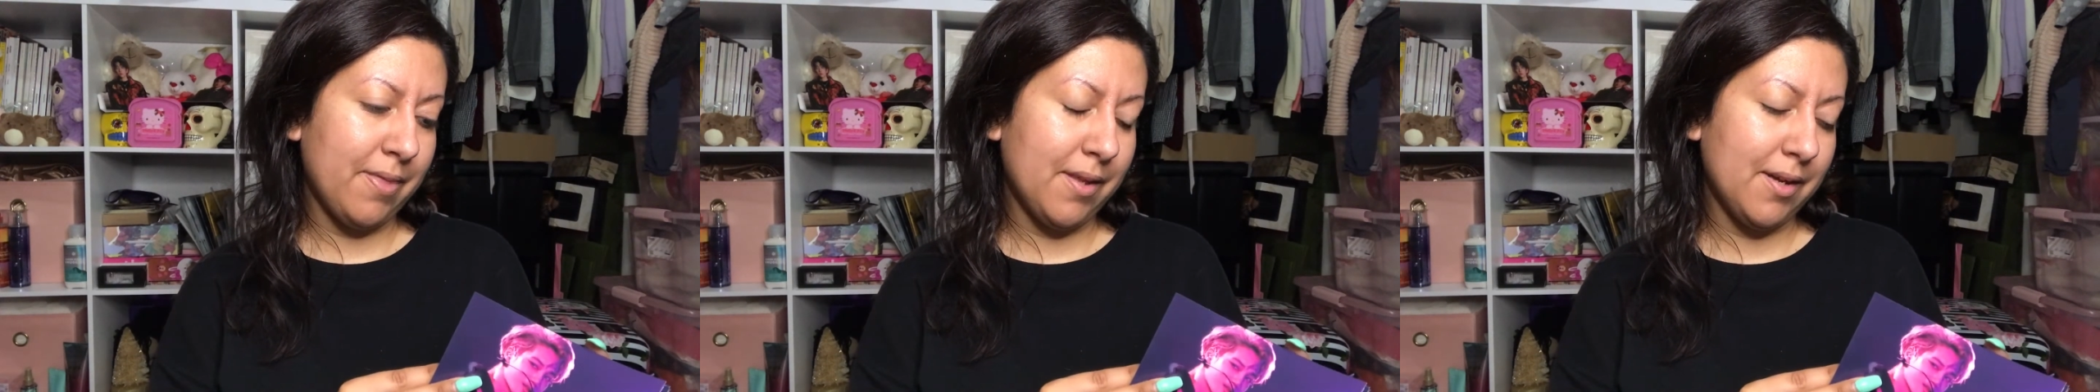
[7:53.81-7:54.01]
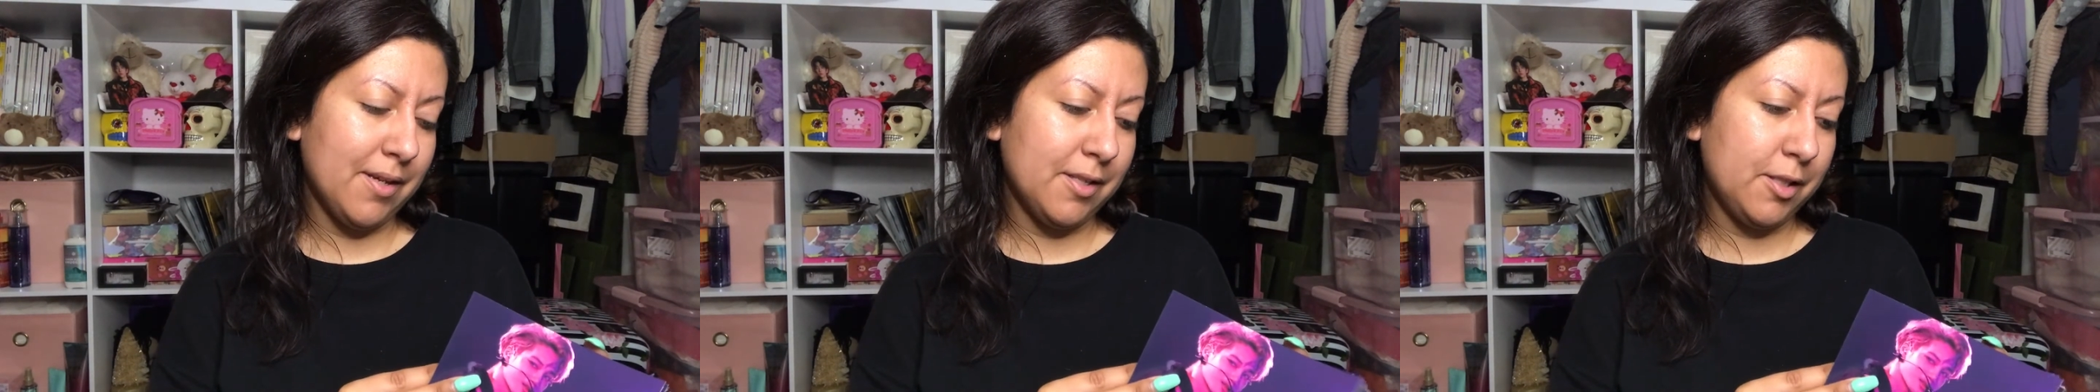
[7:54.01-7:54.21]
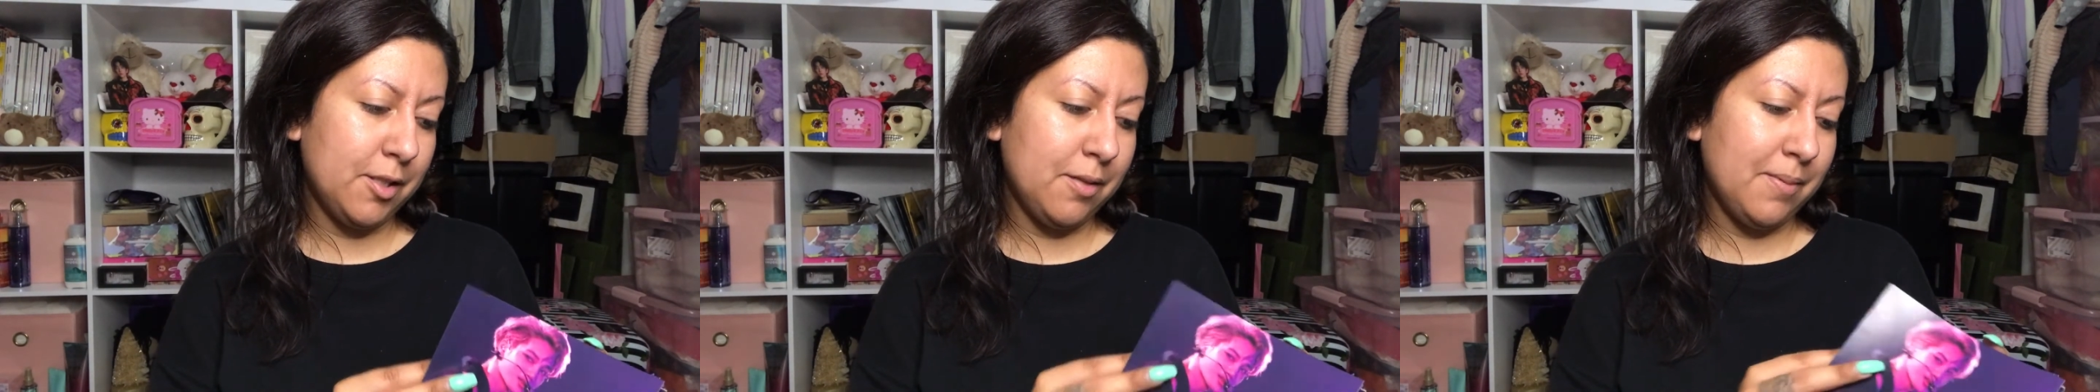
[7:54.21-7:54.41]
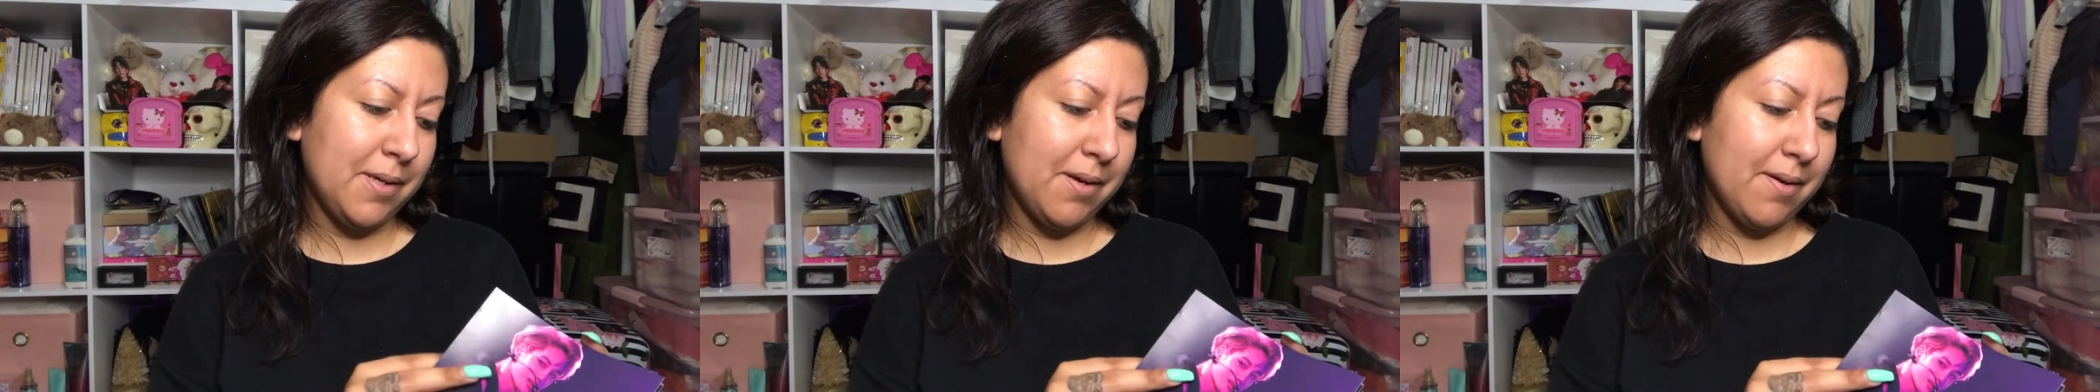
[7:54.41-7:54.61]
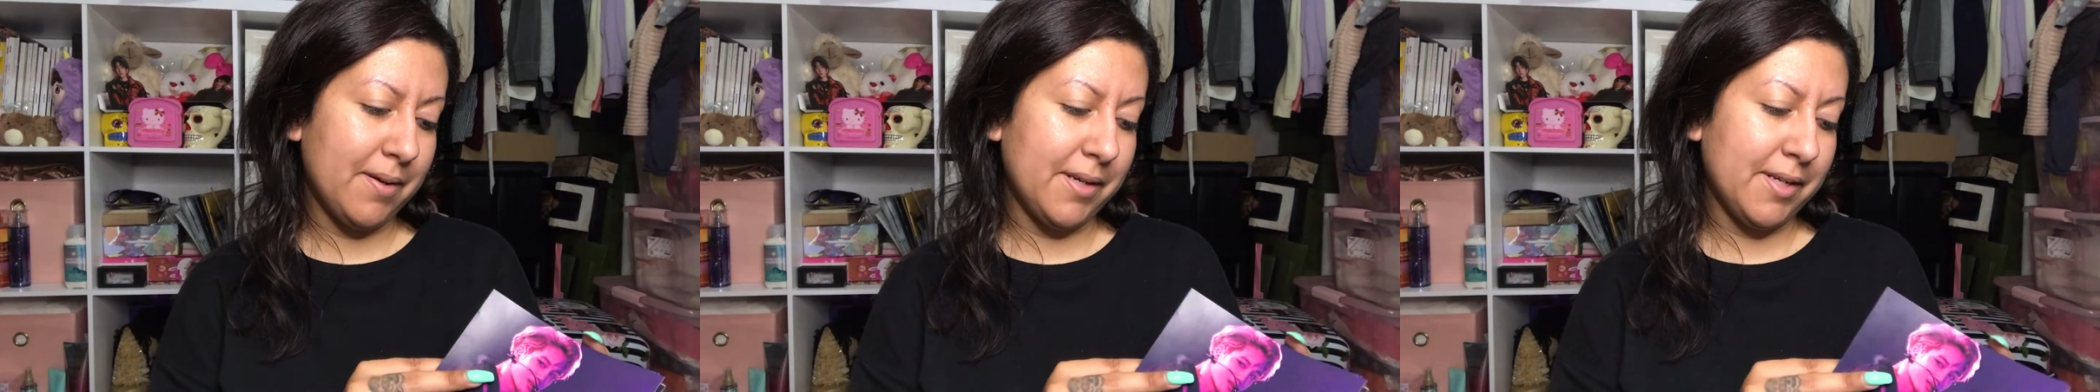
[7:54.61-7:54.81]
this, to
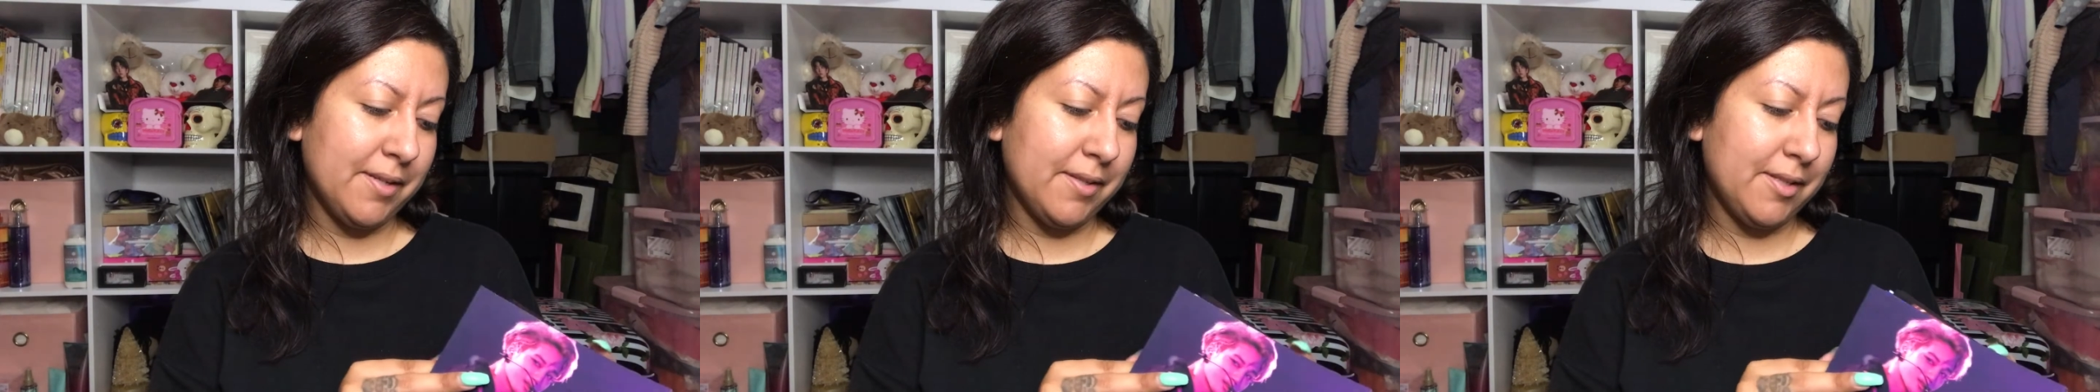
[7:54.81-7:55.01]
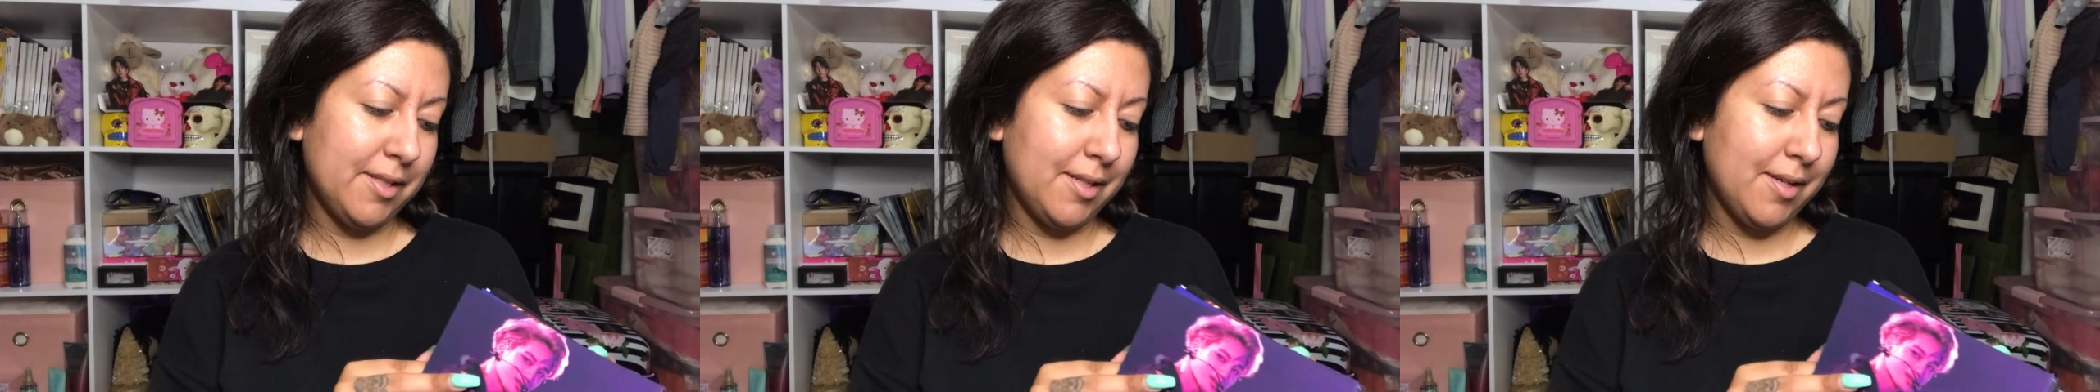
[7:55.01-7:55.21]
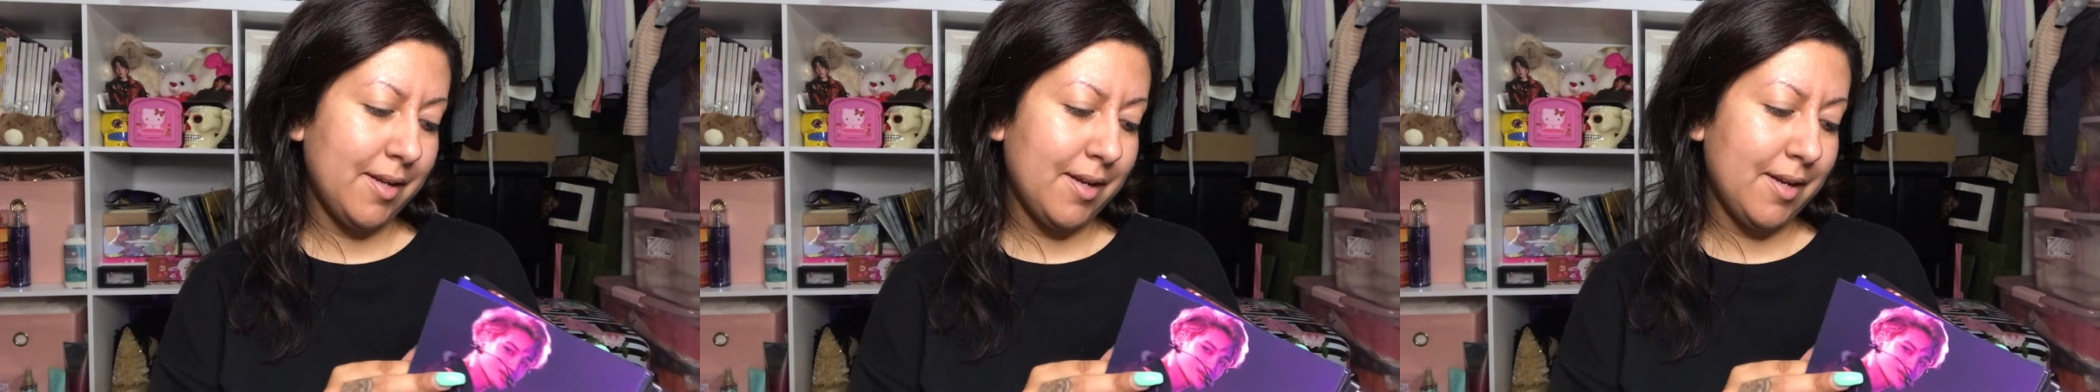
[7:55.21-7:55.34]
be honest.